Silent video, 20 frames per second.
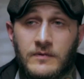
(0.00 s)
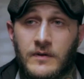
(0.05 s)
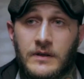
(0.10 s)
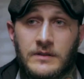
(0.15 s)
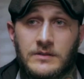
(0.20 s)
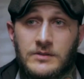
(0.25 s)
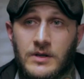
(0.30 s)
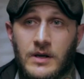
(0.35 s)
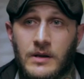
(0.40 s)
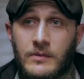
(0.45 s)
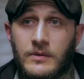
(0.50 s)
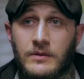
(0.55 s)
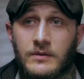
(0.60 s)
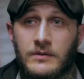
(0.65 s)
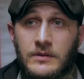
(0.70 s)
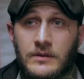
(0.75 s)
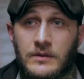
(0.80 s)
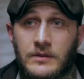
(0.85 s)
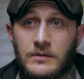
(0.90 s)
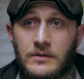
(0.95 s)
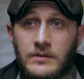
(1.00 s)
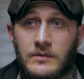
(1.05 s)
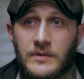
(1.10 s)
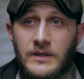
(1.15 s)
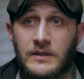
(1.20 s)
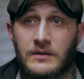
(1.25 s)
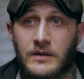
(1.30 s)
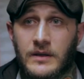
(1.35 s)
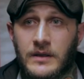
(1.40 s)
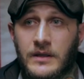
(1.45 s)
the fucking tribal, you know what I
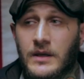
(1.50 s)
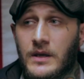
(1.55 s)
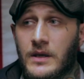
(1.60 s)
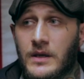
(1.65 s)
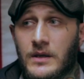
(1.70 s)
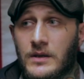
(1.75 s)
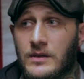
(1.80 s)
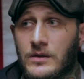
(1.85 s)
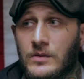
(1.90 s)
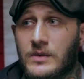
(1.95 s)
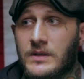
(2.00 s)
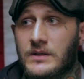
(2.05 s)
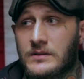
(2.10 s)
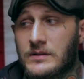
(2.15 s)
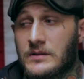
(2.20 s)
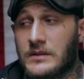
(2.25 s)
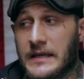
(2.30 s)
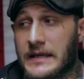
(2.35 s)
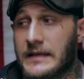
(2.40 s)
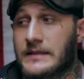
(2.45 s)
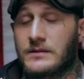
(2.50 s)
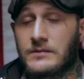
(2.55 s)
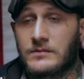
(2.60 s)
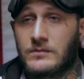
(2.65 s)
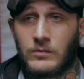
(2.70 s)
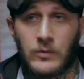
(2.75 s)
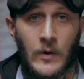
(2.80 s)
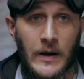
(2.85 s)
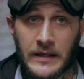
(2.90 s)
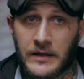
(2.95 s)
mean? Like, you can get
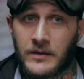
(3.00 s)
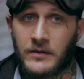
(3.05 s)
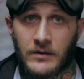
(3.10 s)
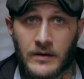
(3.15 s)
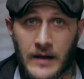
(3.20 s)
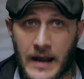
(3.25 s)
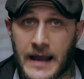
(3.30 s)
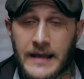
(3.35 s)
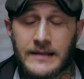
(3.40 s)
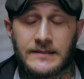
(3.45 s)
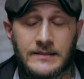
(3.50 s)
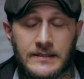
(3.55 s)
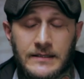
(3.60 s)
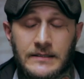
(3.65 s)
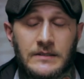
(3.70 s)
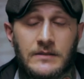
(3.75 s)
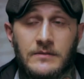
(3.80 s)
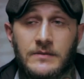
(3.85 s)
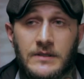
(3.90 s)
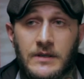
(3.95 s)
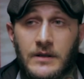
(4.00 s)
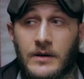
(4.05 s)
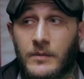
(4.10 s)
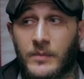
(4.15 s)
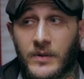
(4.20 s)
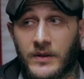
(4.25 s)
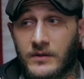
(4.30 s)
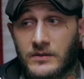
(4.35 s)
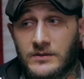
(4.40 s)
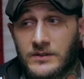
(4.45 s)
regular ass tattoos here,
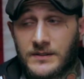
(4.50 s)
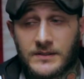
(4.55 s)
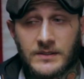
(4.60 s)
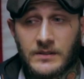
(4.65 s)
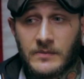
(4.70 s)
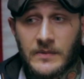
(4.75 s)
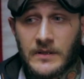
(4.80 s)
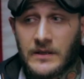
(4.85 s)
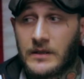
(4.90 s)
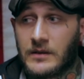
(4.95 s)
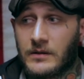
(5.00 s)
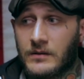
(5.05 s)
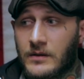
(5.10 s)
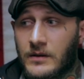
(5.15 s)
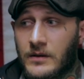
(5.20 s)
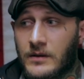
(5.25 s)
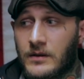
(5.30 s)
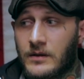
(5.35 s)
but they're just gonna be